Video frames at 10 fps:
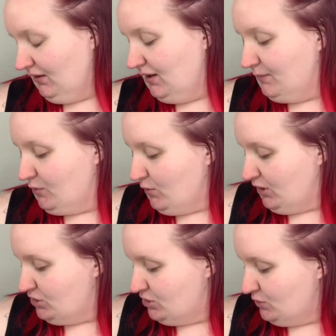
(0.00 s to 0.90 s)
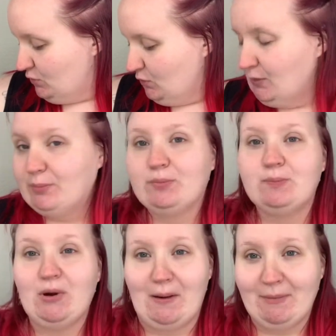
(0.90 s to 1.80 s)
I'm going to
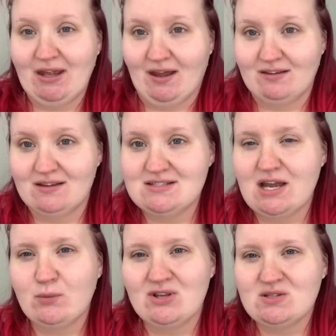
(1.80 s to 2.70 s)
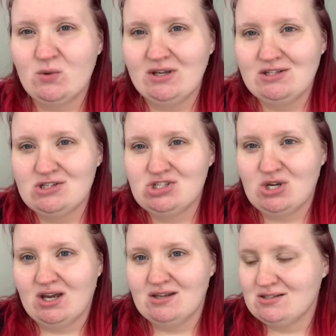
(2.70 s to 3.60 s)
prime my eyelids. I was going to
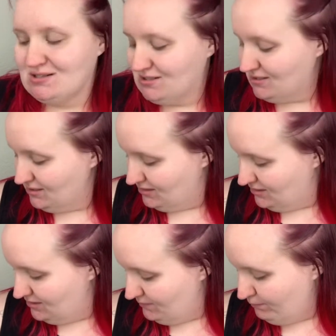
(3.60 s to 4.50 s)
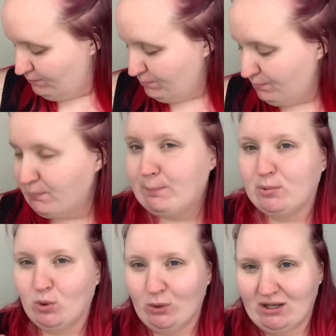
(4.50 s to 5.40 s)
just
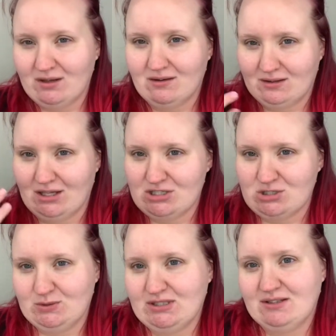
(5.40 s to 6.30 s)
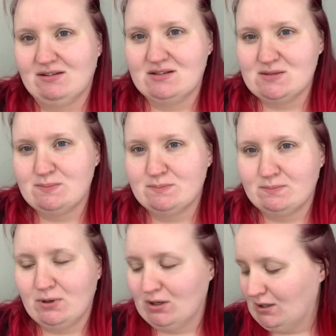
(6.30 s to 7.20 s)
point and like do it at this
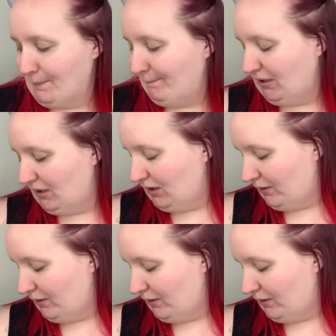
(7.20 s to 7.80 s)
part, but